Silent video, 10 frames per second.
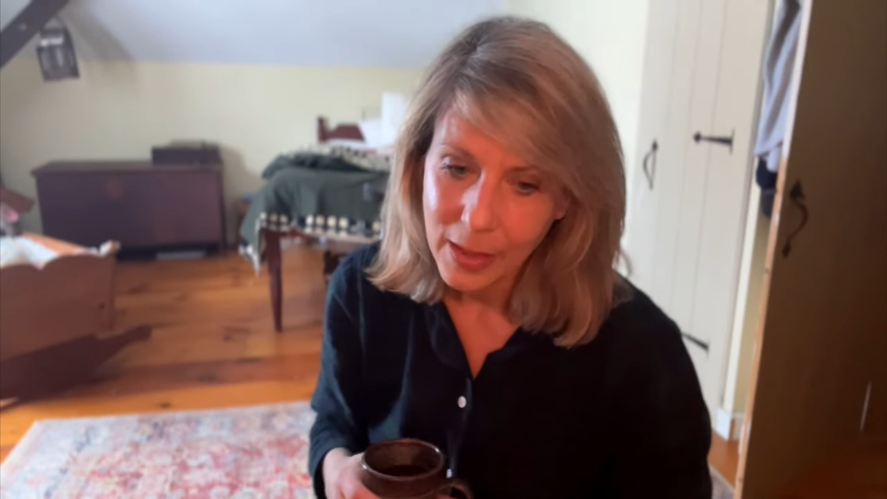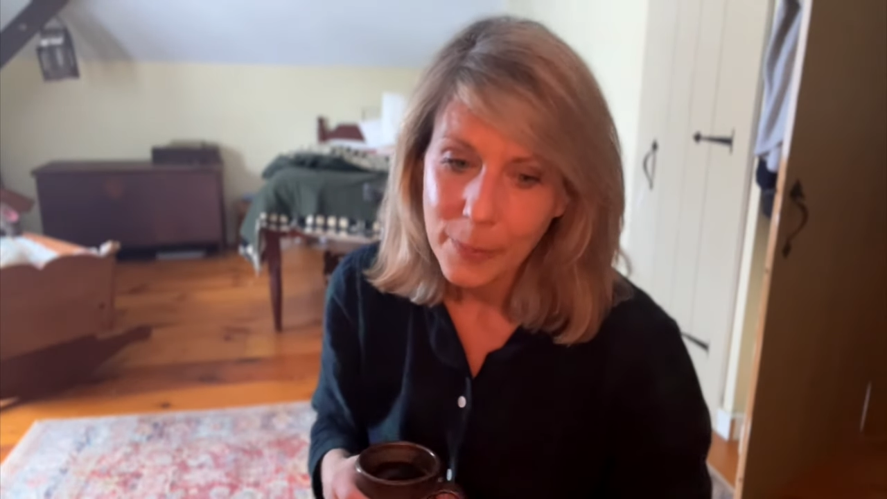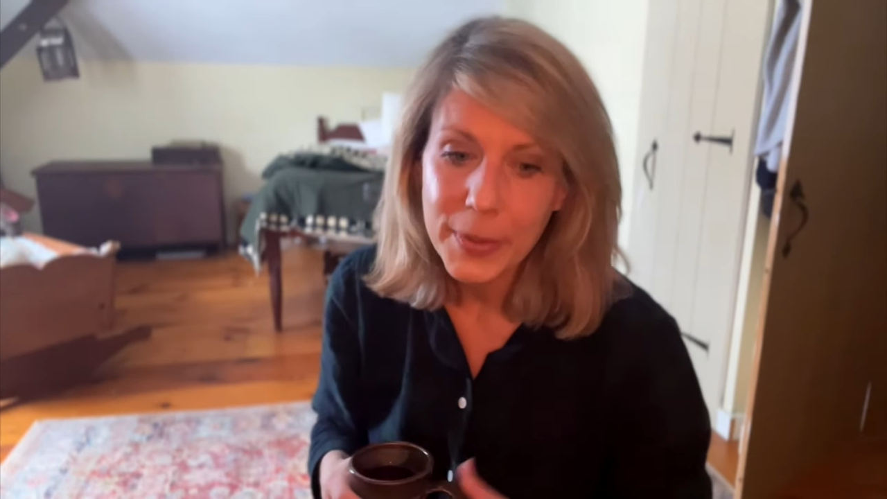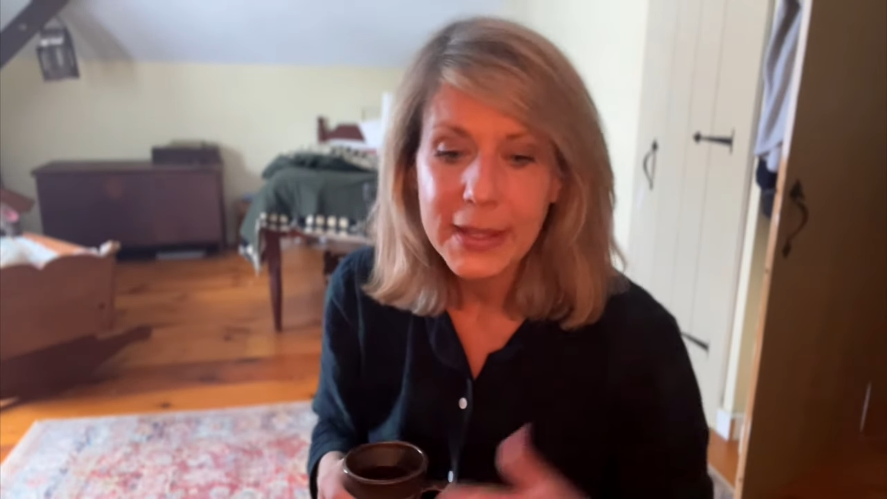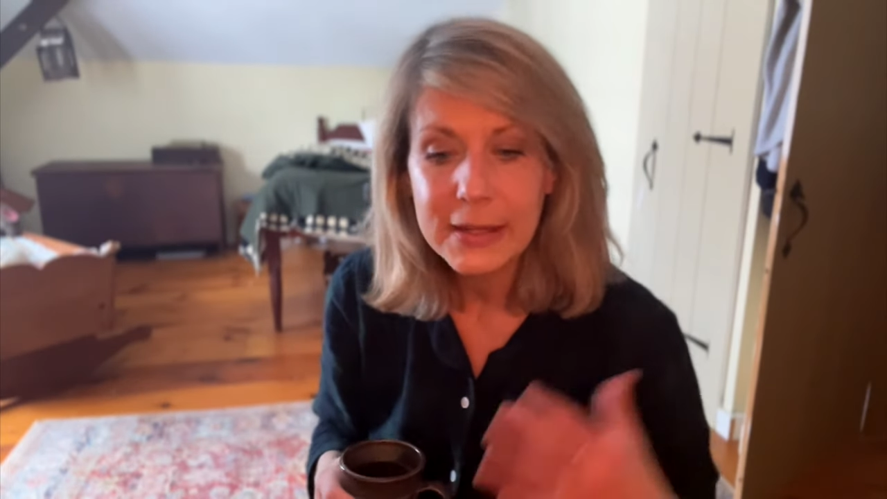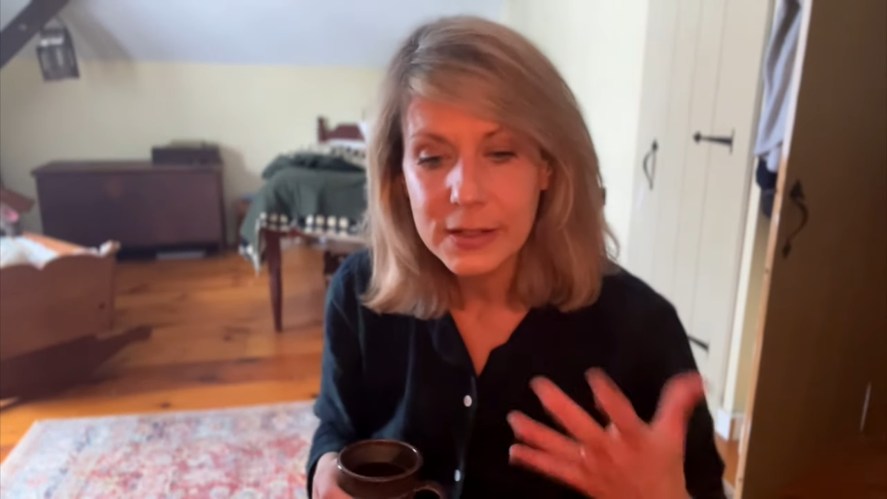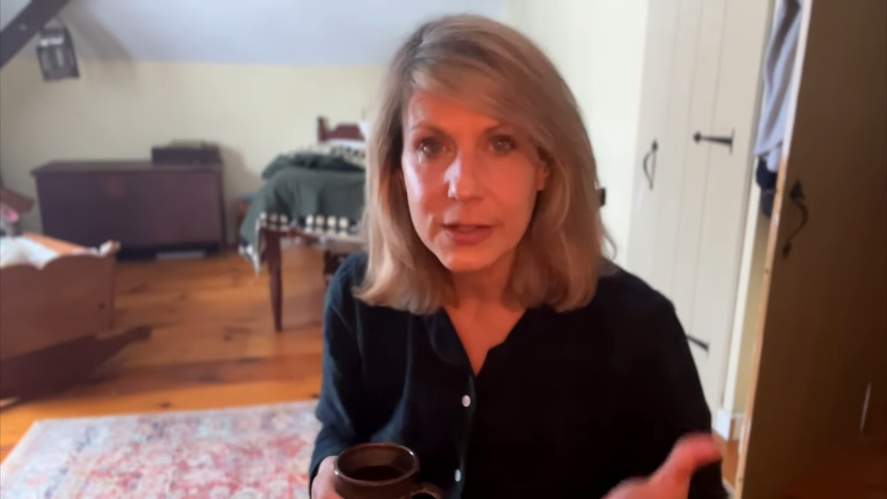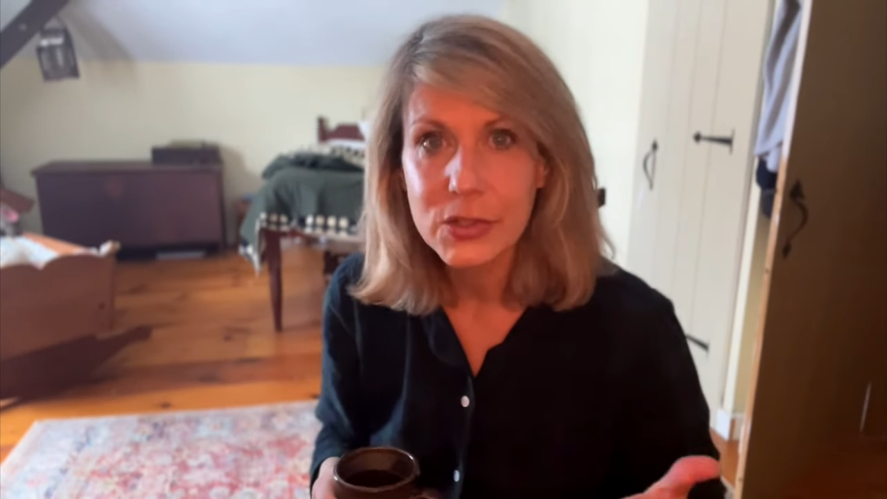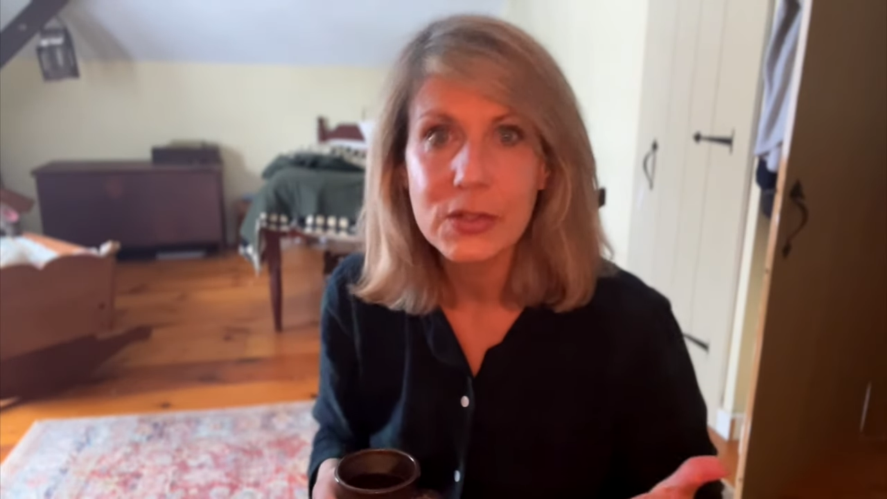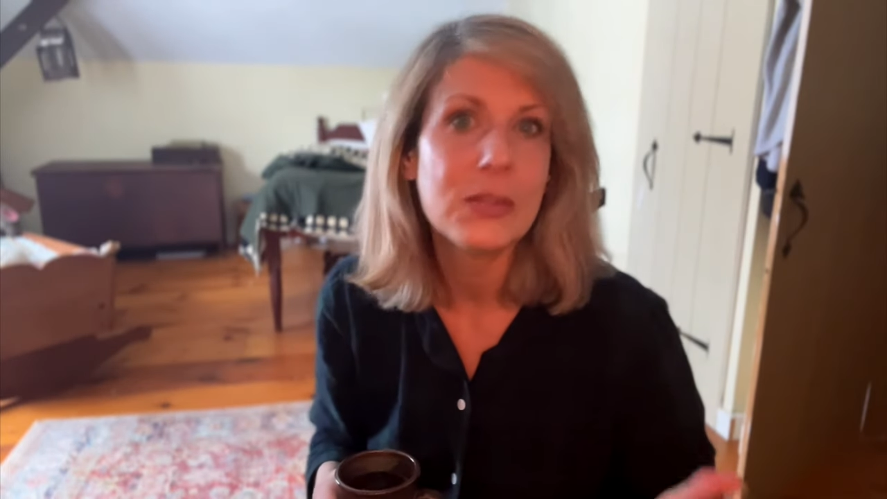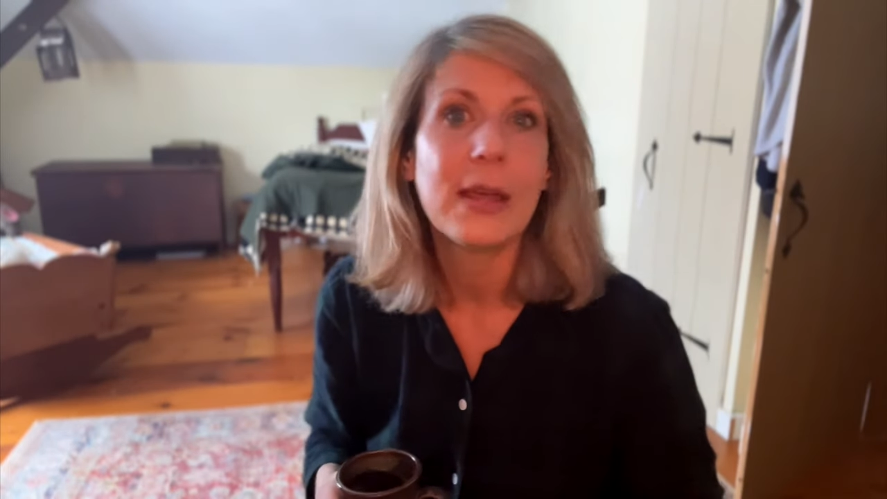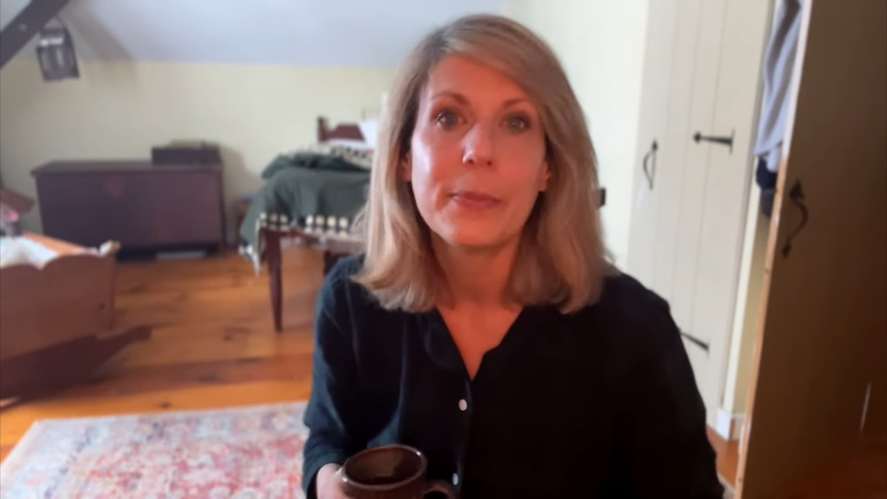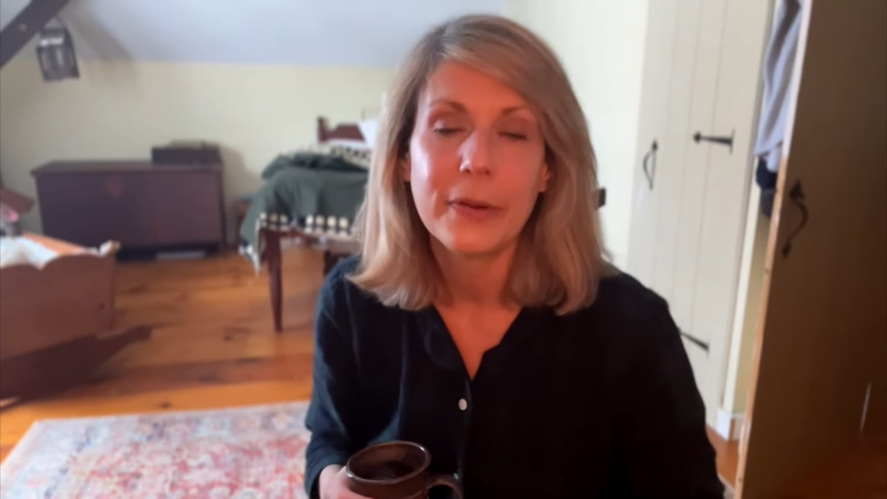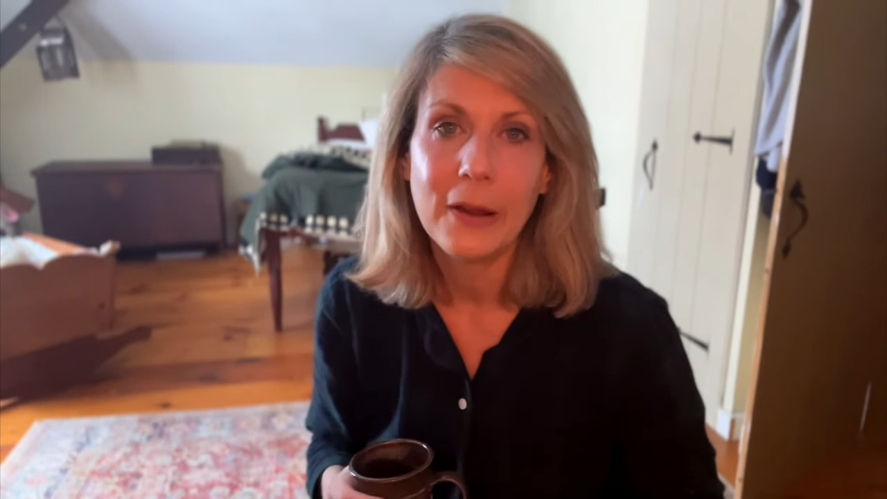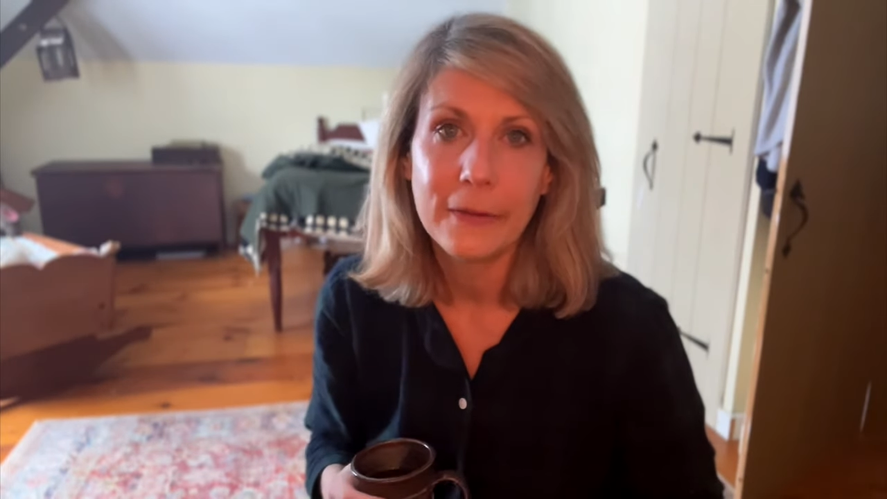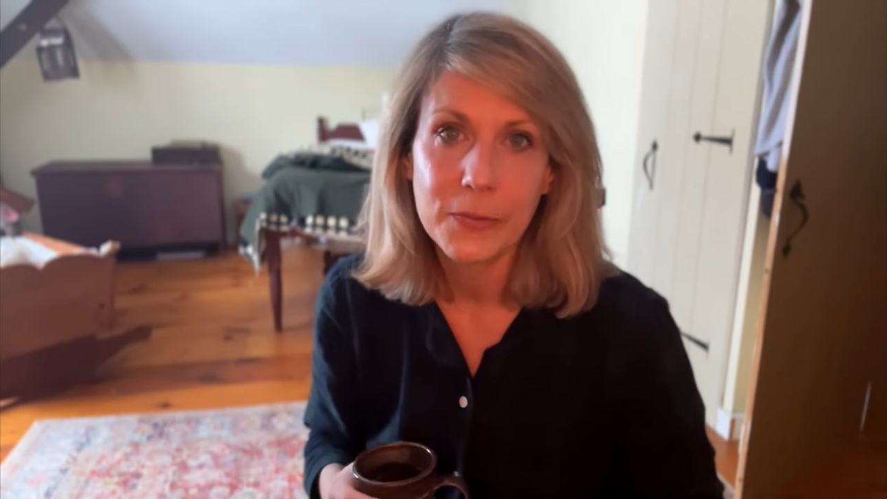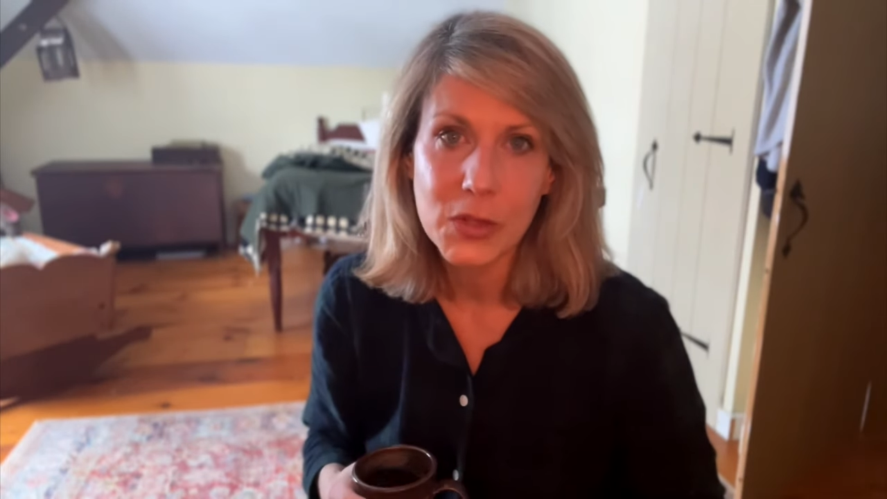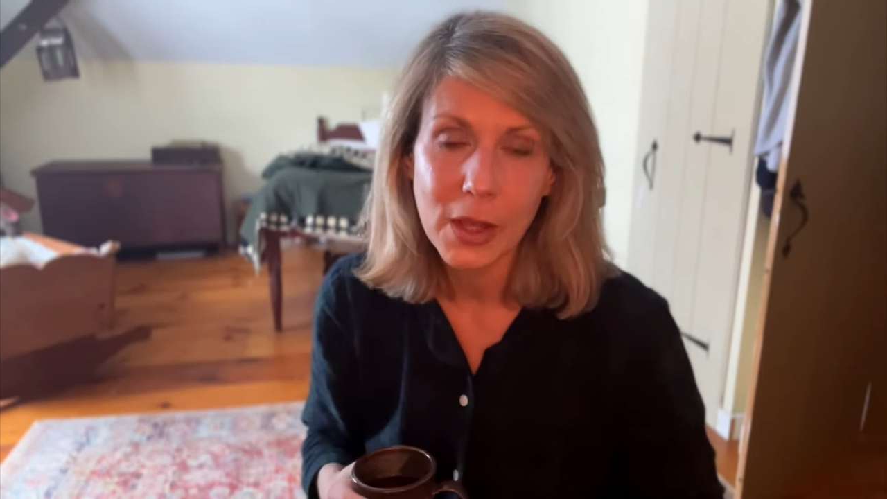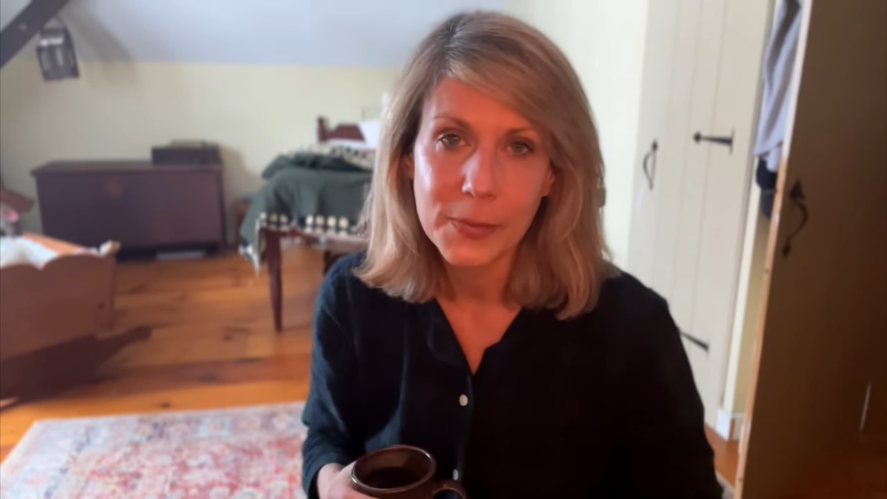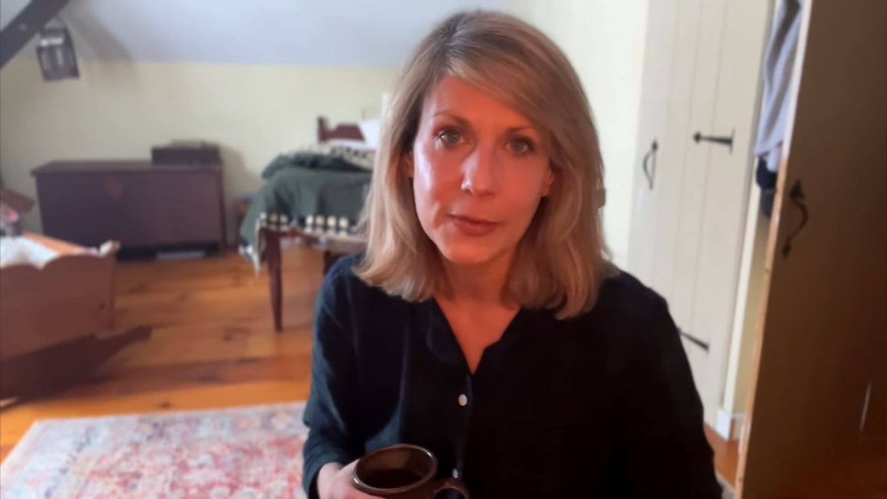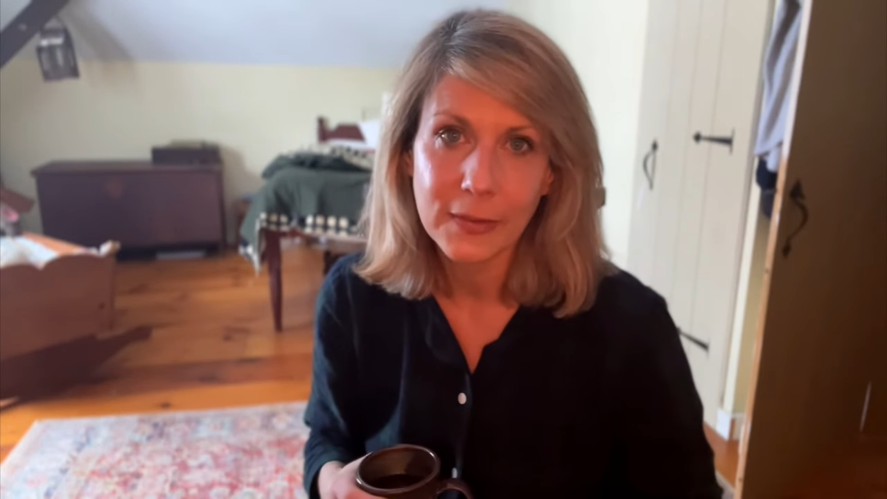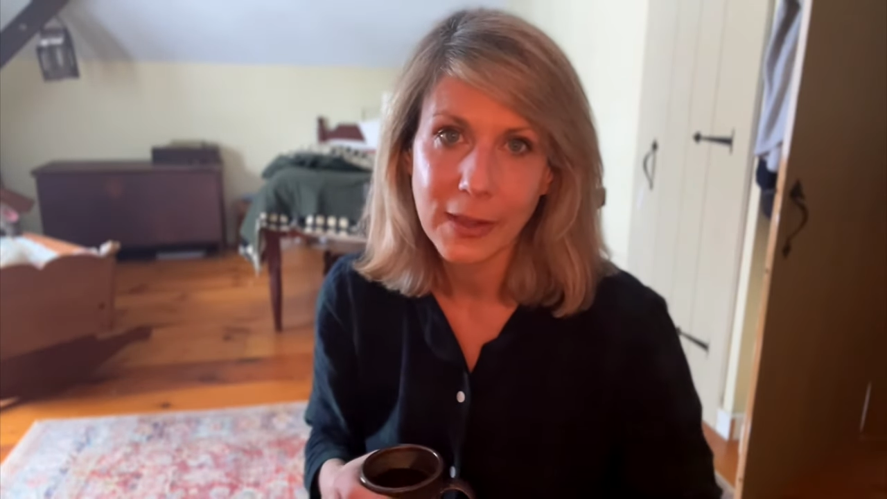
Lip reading: But in addition to that prayer from Thomas A.